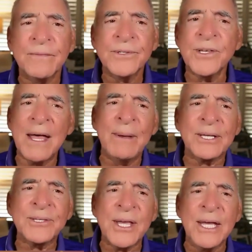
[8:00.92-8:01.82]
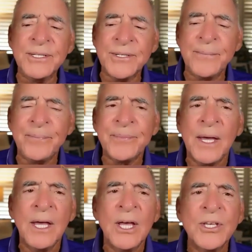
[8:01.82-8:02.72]
So that makes sense.
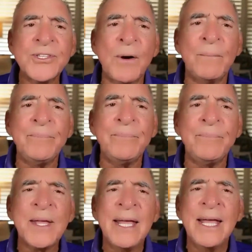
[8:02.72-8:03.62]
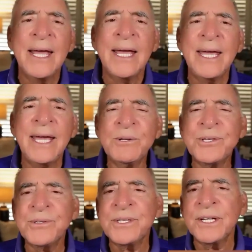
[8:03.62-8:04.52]
So
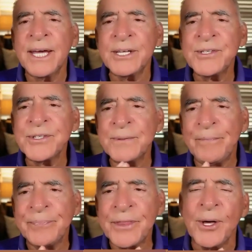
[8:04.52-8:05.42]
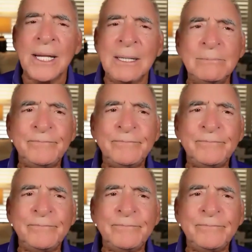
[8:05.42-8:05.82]
here's today's thought.